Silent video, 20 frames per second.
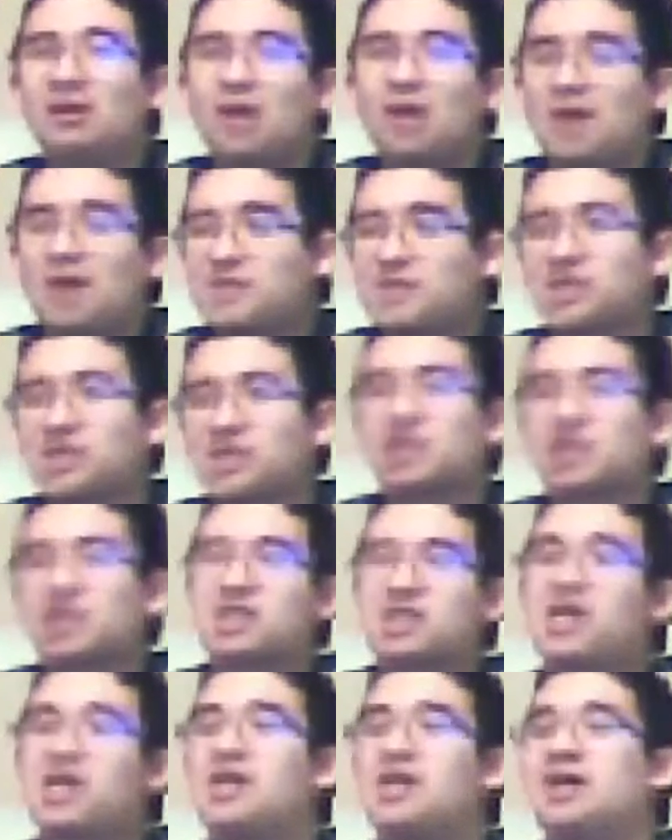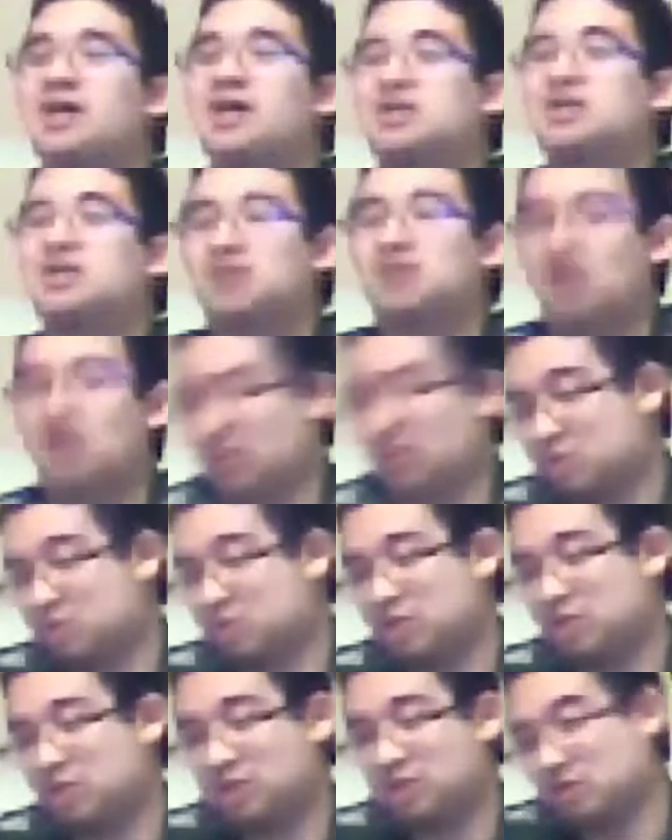I'm just gonna say that it
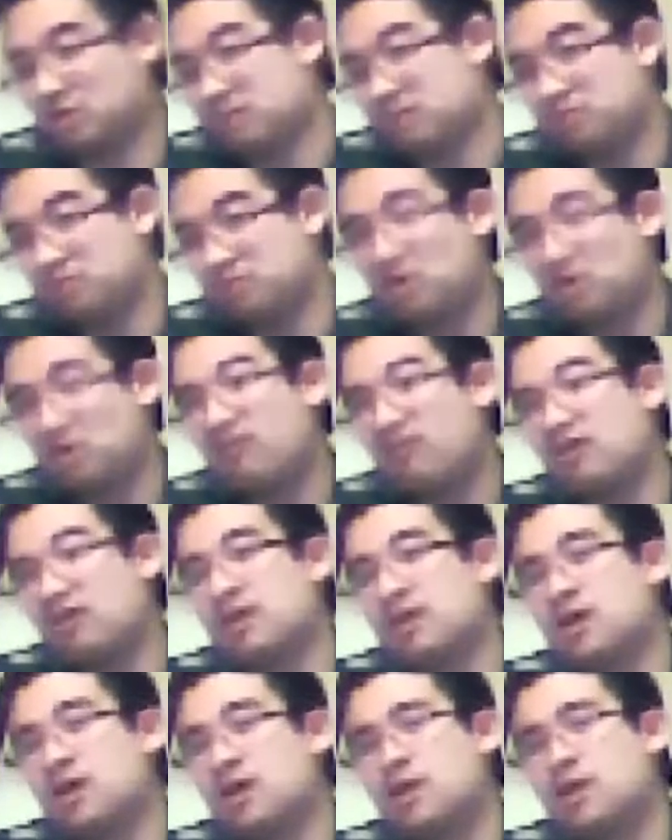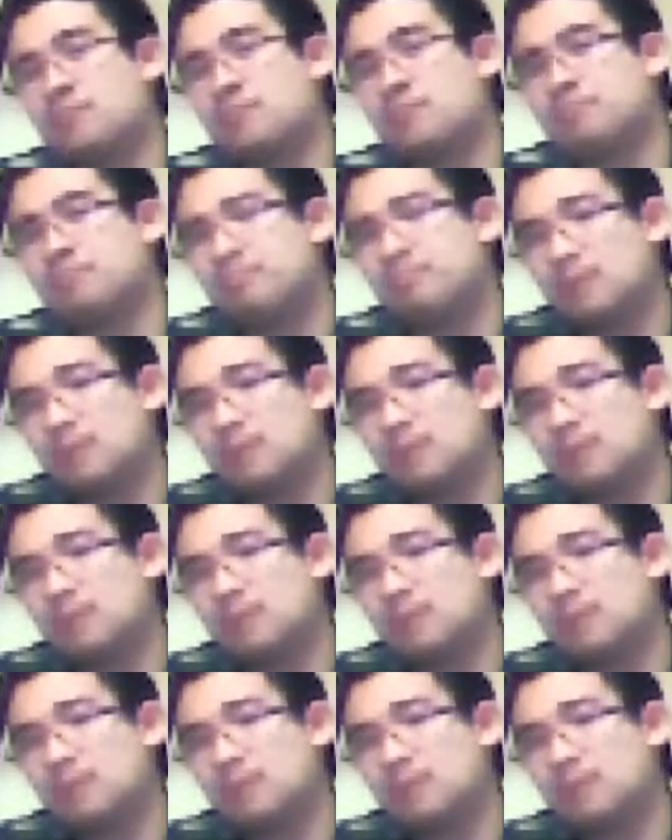looks like a pretty fun game.